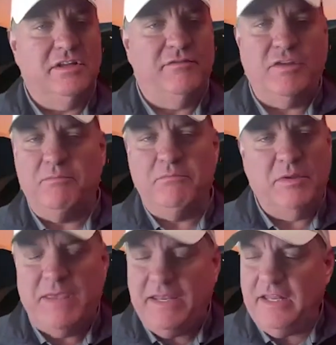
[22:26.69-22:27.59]
Have you
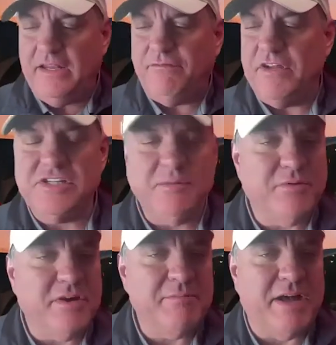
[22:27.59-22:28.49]
made any friendship
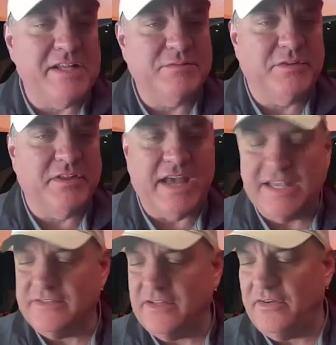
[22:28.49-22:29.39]
or any bonds with the
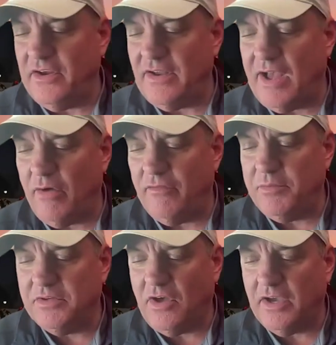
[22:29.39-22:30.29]
guys that are there now? Or have you
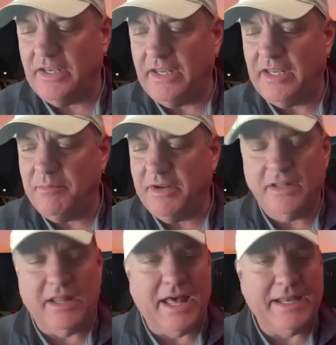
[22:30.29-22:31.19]
been talking to anybody
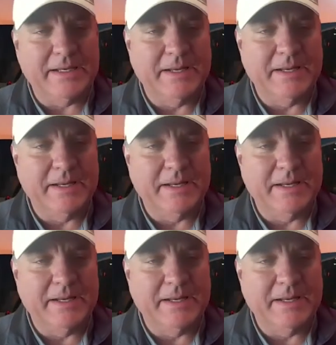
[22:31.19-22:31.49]
a lot?